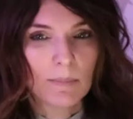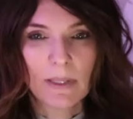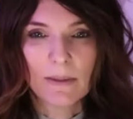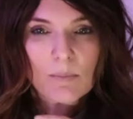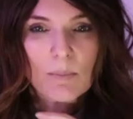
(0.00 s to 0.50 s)

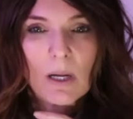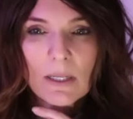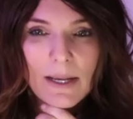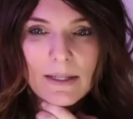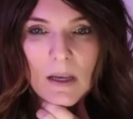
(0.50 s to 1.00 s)
these
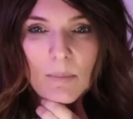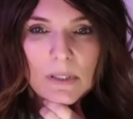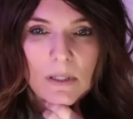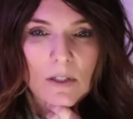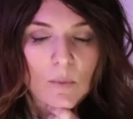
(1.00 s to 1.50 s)
podcast
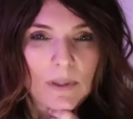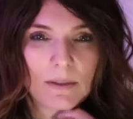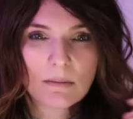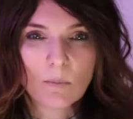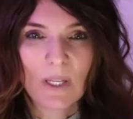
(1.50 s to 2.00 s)
episodes with
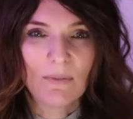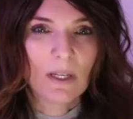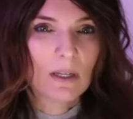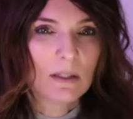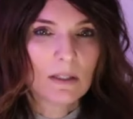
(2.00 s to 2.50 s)
weaving
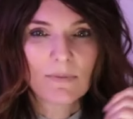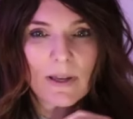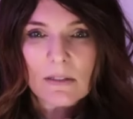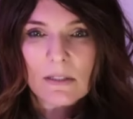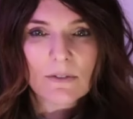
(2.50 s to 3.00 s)
in these
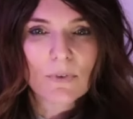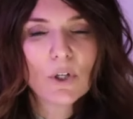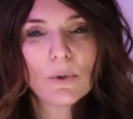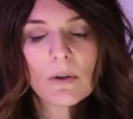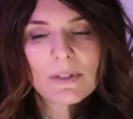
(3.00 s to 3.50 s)
fallacies for who
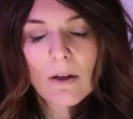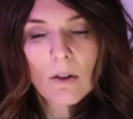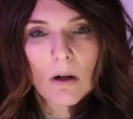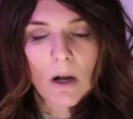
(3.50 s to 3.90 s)
knows how long.